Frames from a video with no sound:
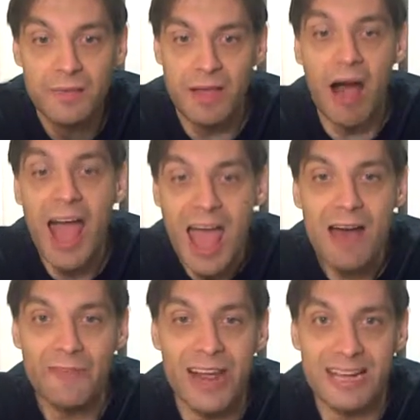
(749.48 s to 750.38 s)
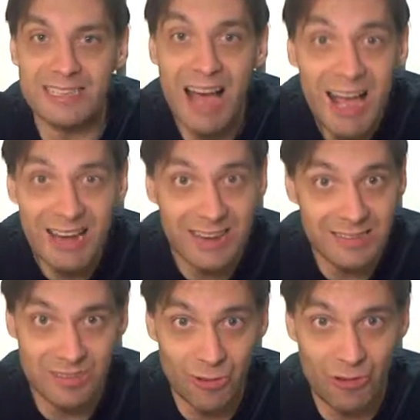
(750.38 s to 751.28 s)
Now, I have an anxiety
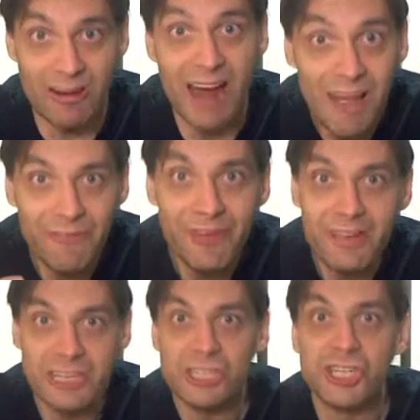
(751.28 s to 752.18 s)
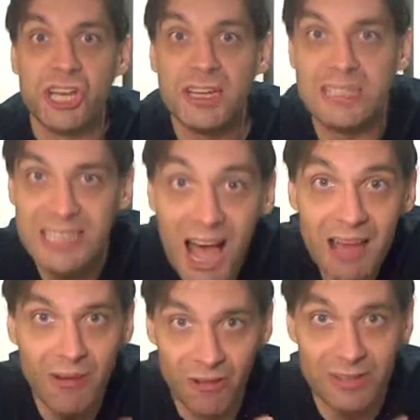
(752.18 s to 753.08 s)
disorder and I feel like shit
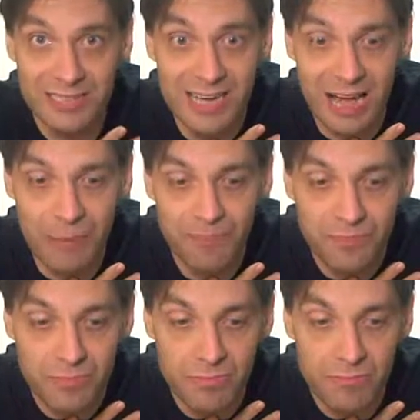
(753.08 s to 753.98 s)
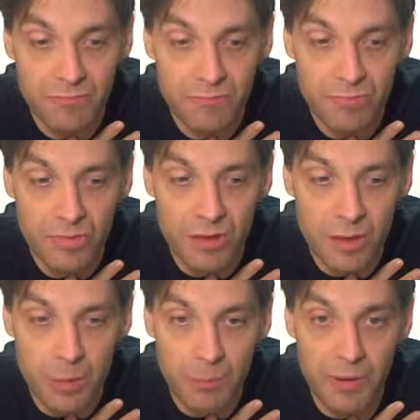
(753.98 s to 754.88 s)
inside all the time.
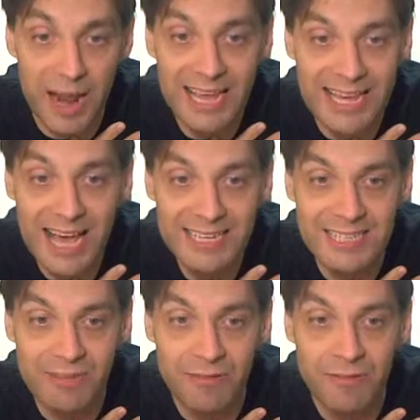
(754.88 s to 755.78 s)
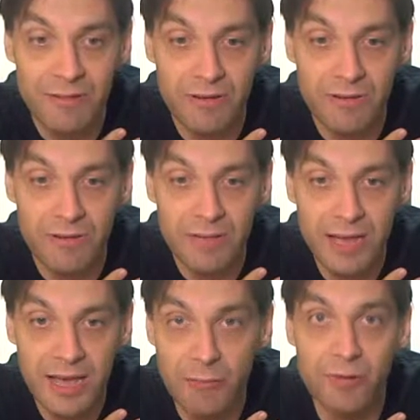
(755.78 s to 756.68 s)
But I guess
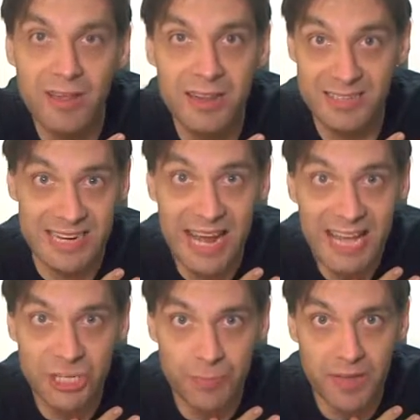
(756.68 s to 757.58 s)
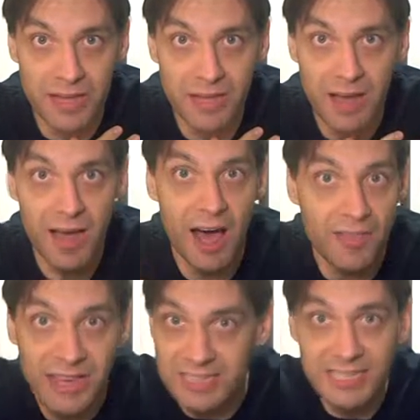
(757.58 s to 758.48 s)
it really doesn't age me no.
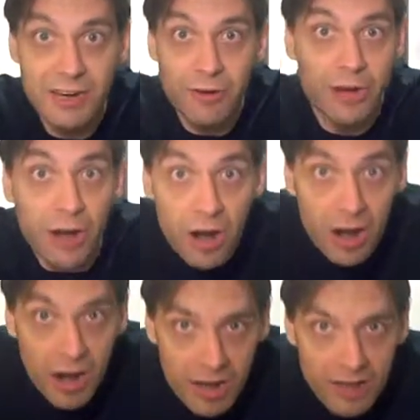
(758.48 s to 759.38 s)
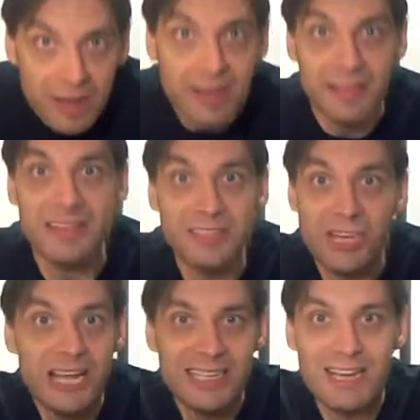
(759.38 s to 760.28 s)
on the exterior. This
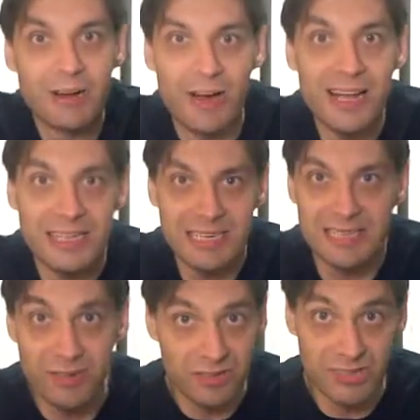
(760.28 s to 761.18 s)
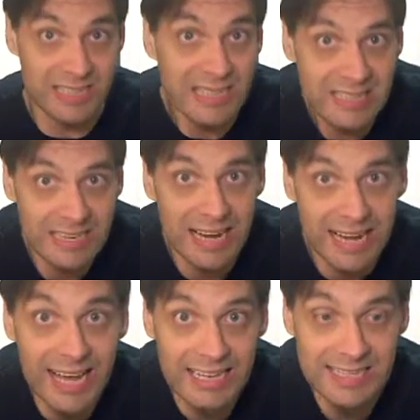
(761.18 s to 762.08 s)
JZ crazy still looks decent, I
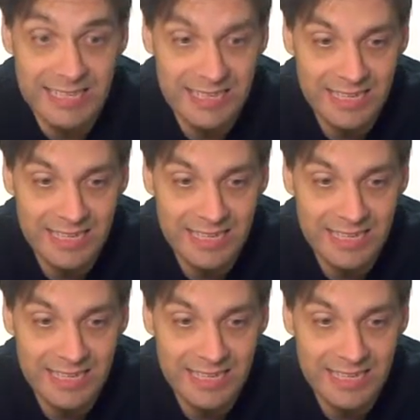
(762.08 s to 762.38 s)
guess.